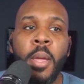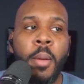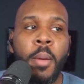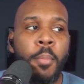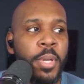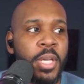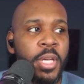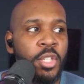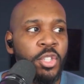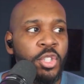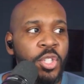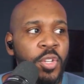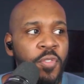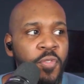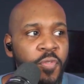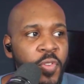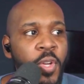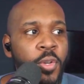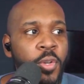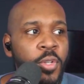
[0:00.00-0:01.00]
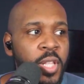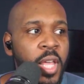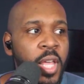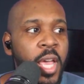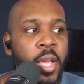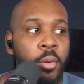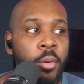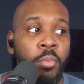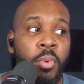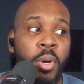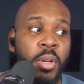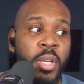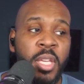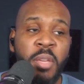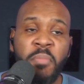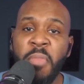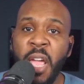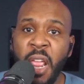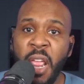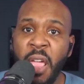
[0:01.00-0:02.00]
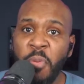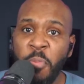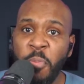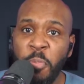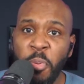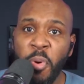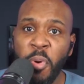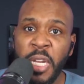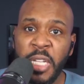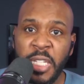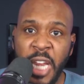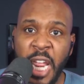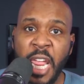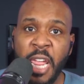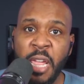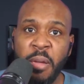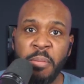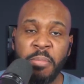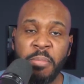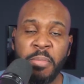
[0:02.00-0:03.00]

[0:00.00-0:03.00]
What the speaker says: because she feels like, well, he might have a point. Damn.